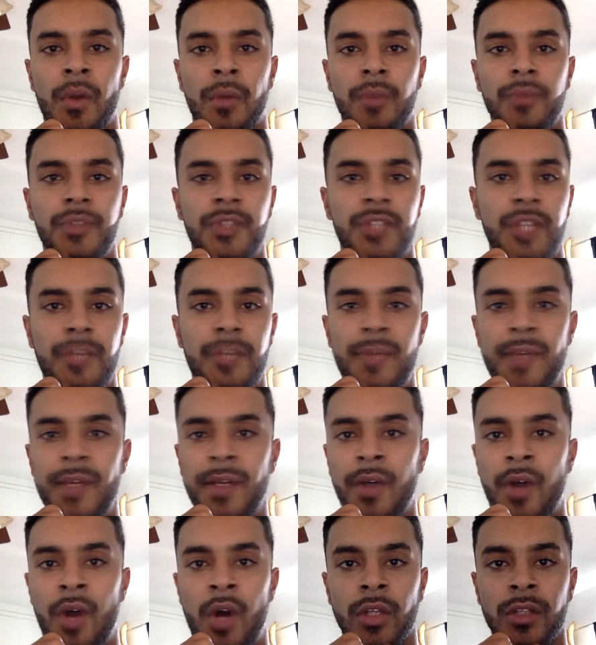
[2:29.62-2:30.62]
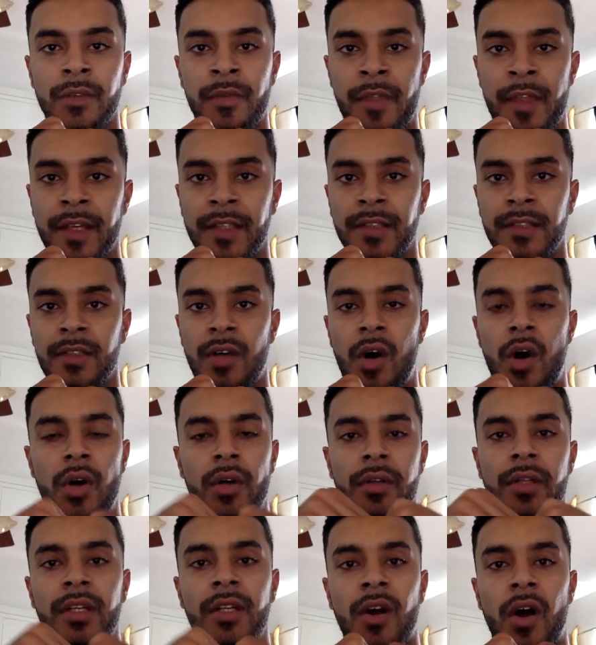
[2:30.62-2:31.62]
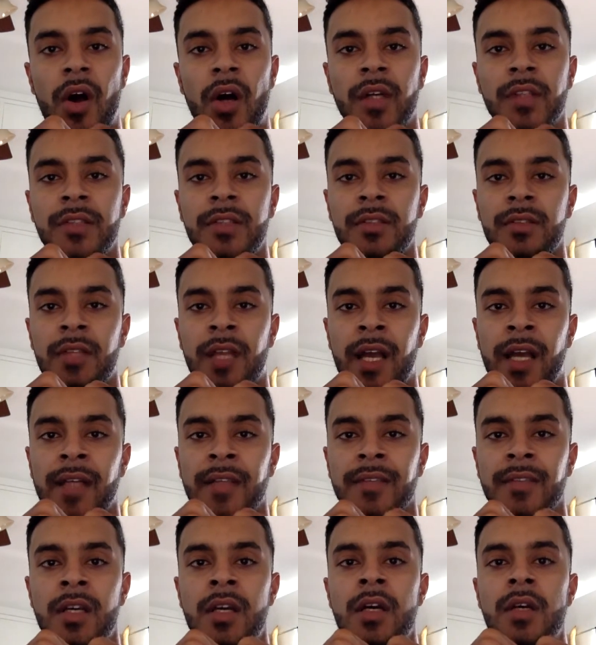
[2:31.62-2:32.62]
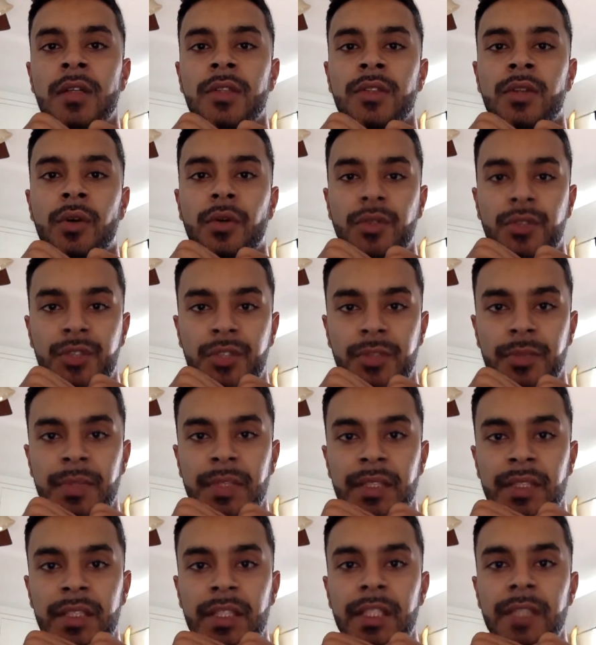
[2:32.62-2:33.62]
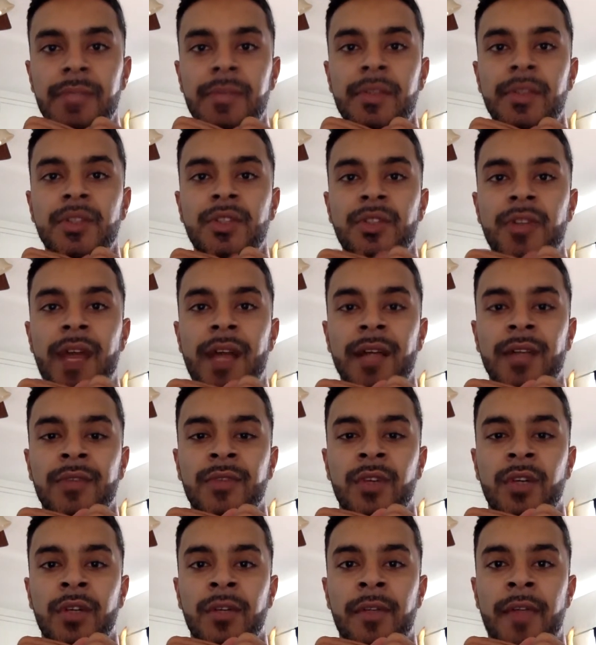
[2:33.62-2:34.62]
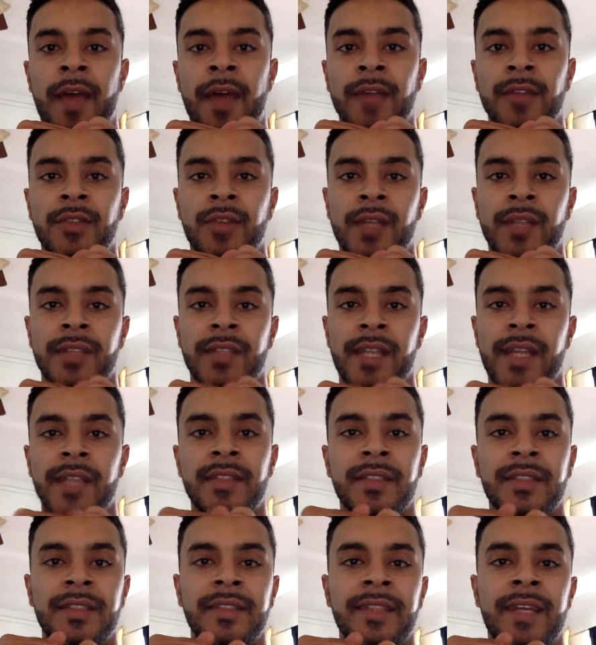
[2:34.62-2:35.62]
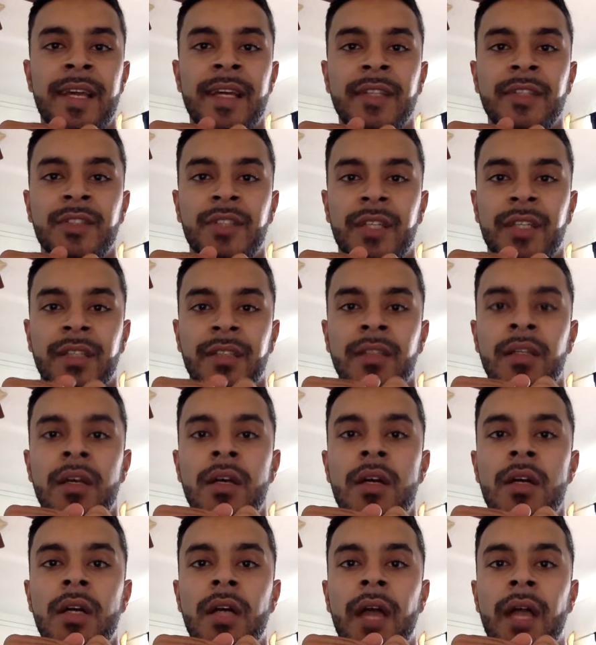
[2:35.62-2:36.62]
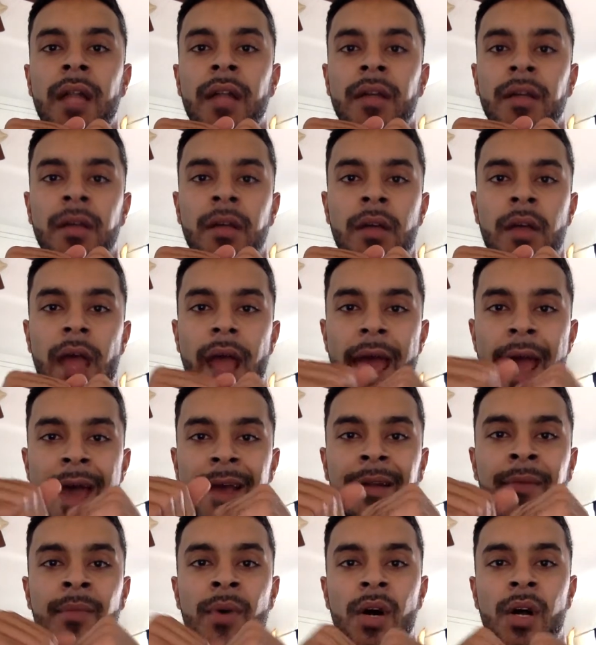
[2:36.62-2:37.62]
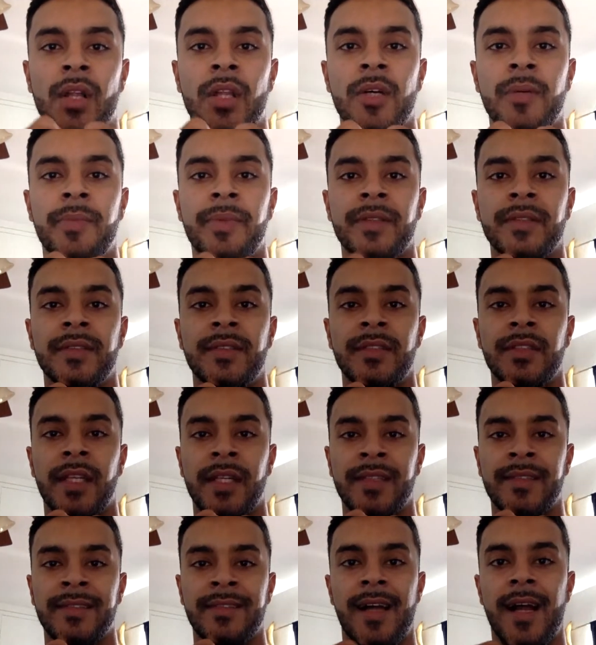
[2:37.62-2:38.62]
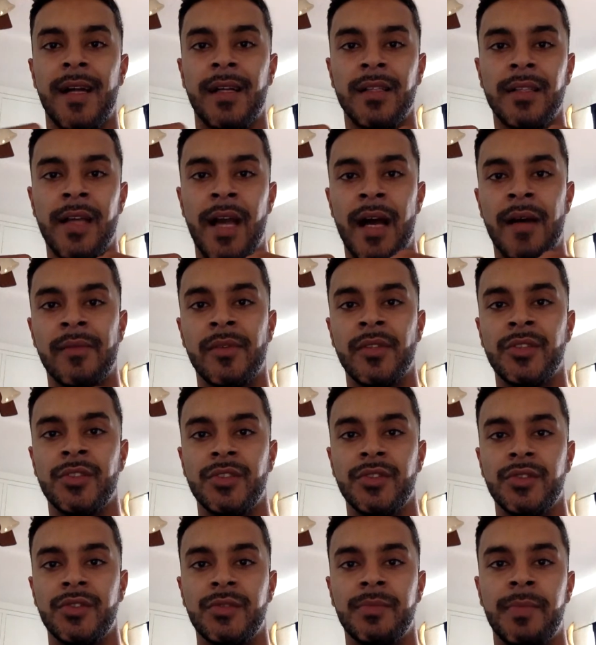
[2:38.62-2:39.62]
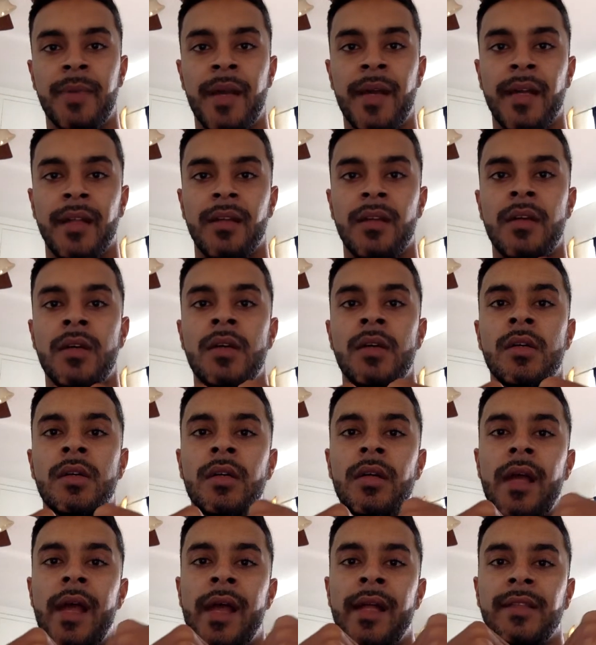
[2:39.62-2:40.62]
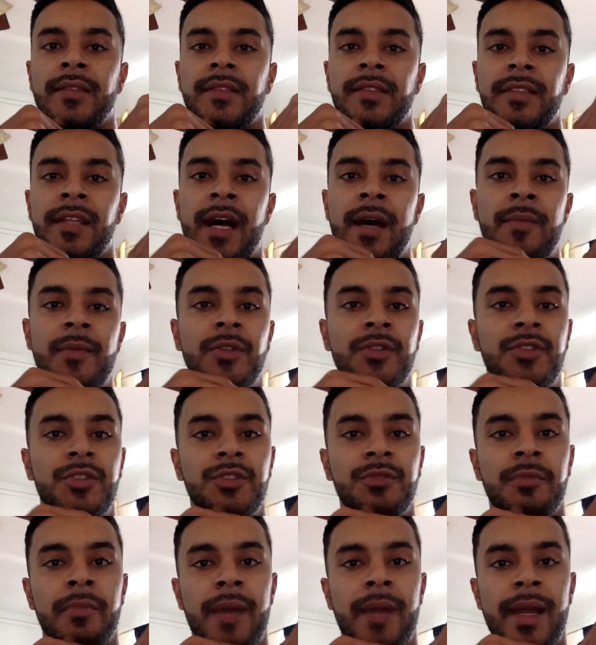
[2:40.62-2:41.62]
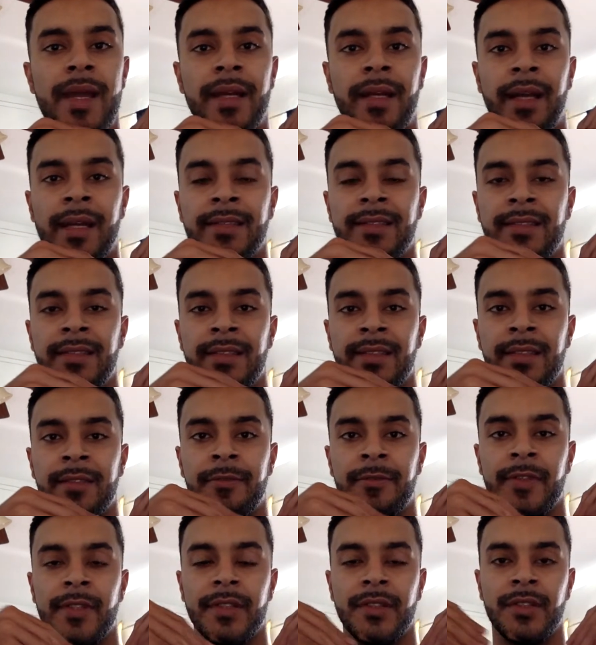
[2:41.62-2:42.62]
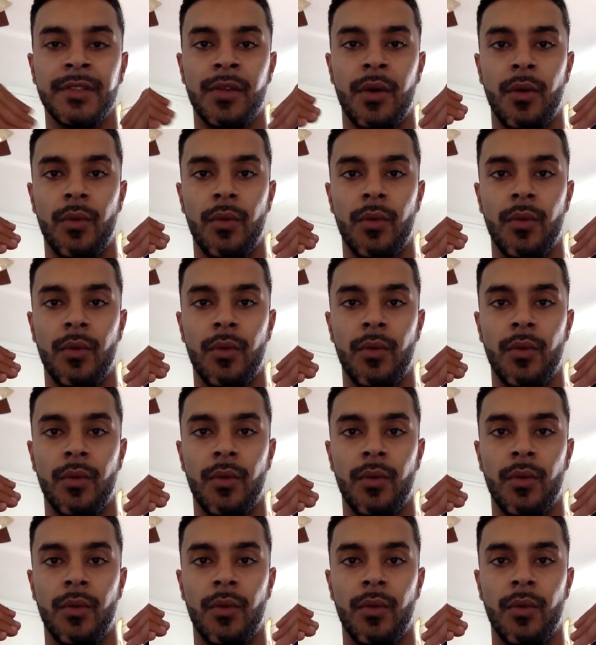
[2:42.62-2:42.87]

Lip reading: shipping, all of this, all the costs, guys, you should be keeping a track of all of that. So at the end of the day, you can kind of add them all up and see exactly how much you spent and see how much you make and see if it's,